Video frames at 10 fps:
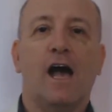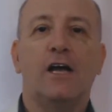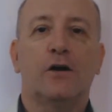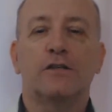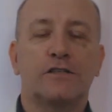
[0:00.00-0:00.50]

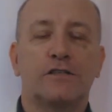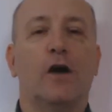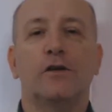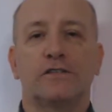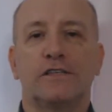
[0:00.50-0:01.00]
I also
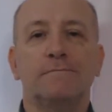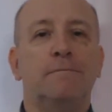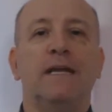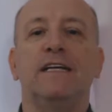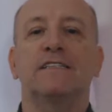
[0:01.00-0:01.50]

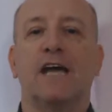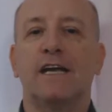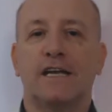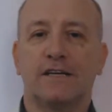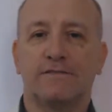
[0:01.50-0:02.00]
hosted many
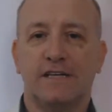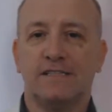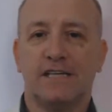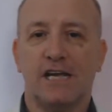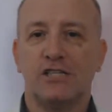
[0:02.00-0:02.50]
psychic
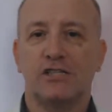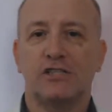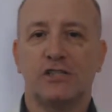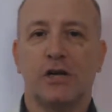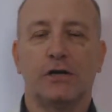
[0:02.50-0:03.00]

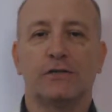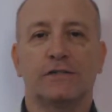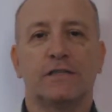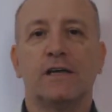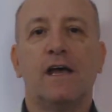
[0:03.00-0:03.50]
investigation
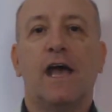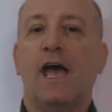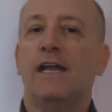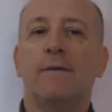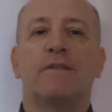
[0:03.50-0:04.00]
shows
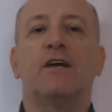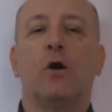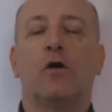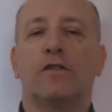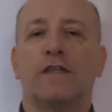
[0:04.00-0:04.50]
and am
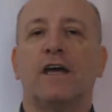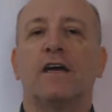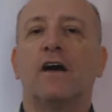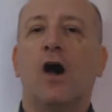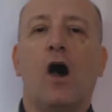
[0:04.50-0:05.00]
the
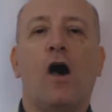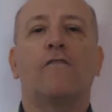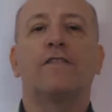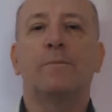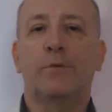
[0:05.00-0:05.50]
author
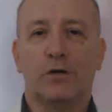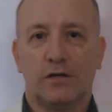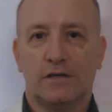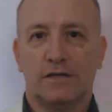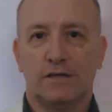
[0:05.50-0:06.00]
of the
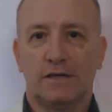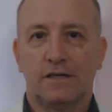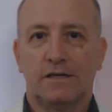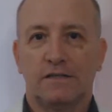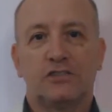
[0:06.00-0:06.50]
book,
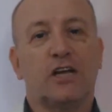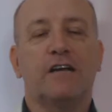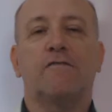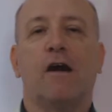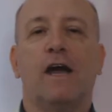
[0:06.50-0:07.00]

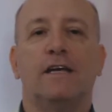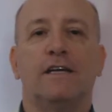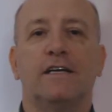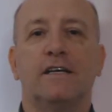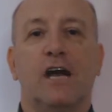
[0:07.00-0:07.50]
Jake
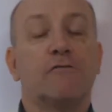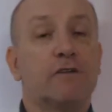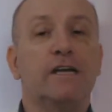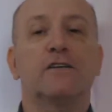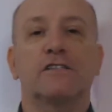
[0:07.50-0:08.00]
Ryder, A
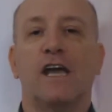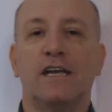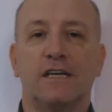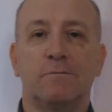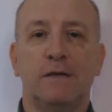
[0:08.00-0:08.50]
Real
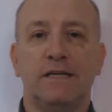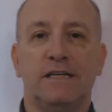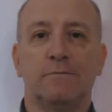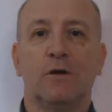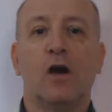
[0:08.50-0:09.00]
Psychic
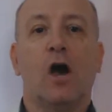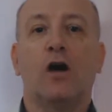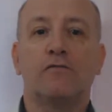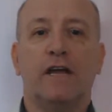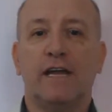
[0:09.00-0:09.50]
Medium
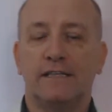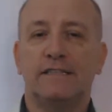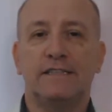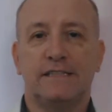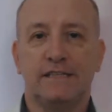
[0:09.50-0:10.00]
on
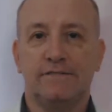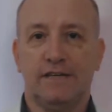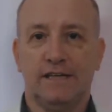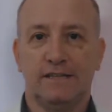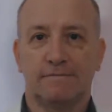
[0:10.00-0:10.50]
Reality T
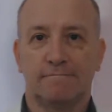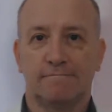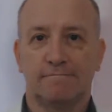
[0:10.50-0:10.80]
V.